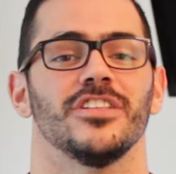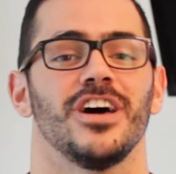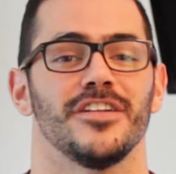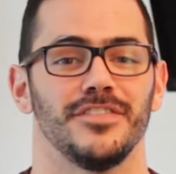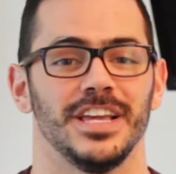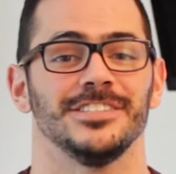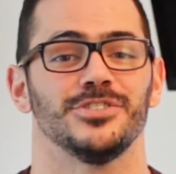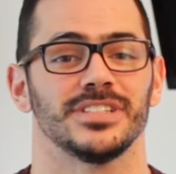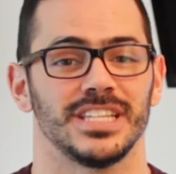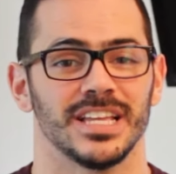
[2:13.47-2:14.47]
a lot of
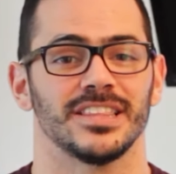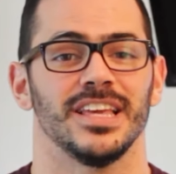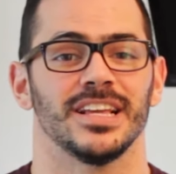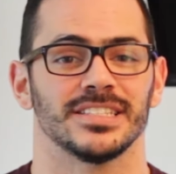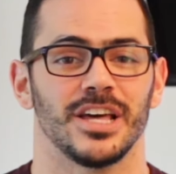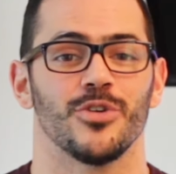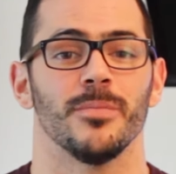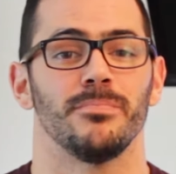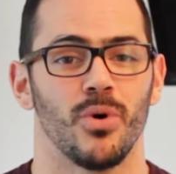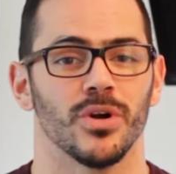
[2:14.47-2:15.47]
interesting things that are
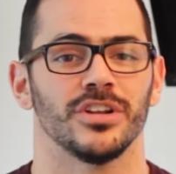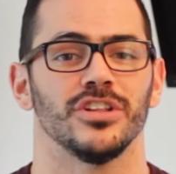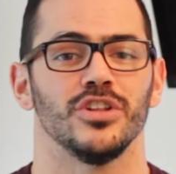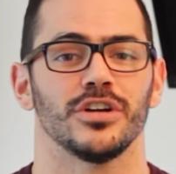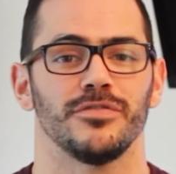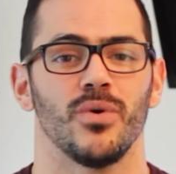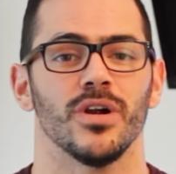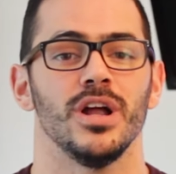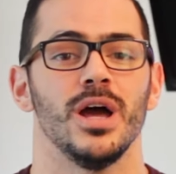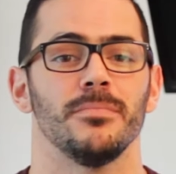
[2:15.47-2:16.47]
important to look
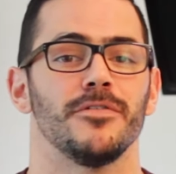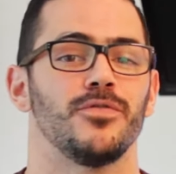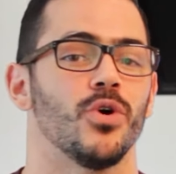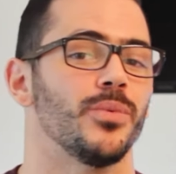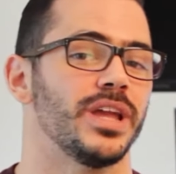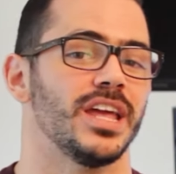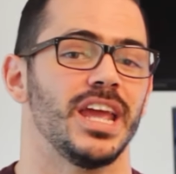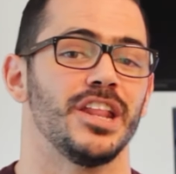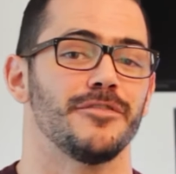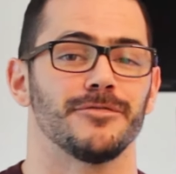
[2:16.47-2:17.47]
for before we get
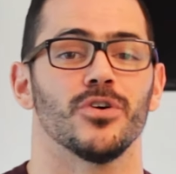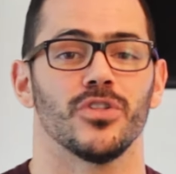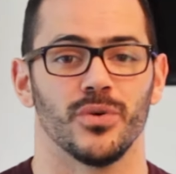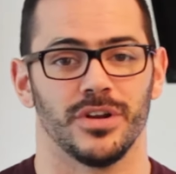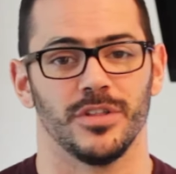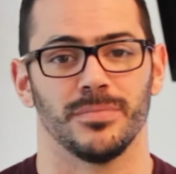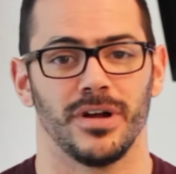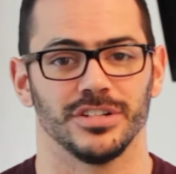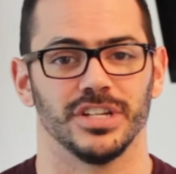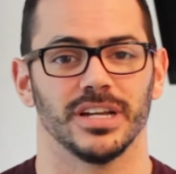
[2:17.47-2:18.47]
any further into the
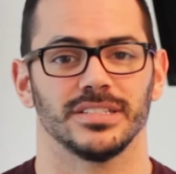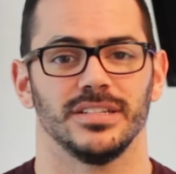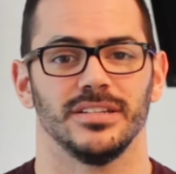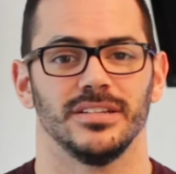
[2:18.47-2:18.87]
project.